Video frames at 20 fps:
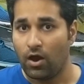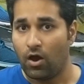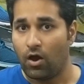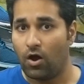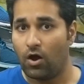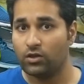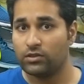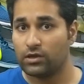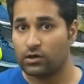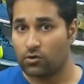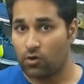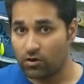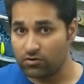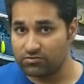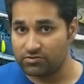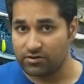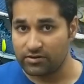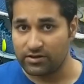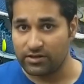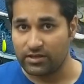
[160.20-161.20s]
On the
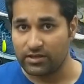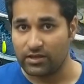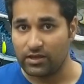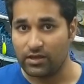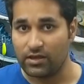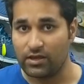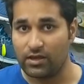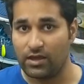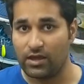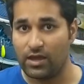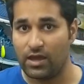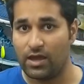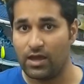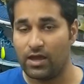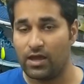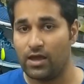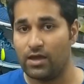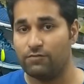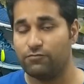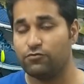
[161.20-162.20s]
contrary,
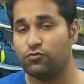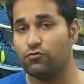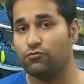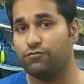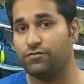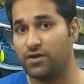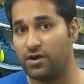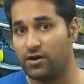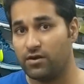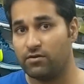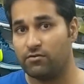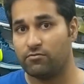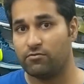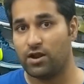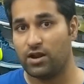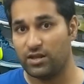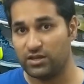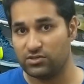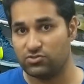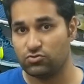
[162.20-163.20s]
if you wear
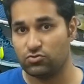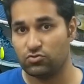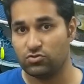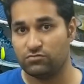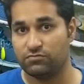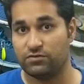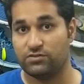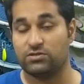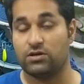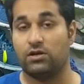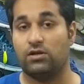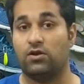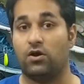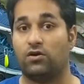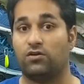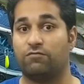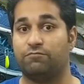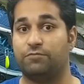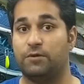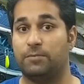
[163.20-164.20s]
running shoes, which a lot
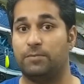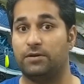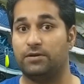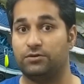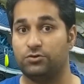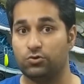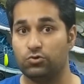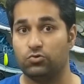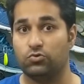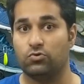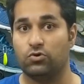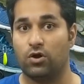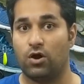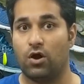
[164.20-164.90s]
of people do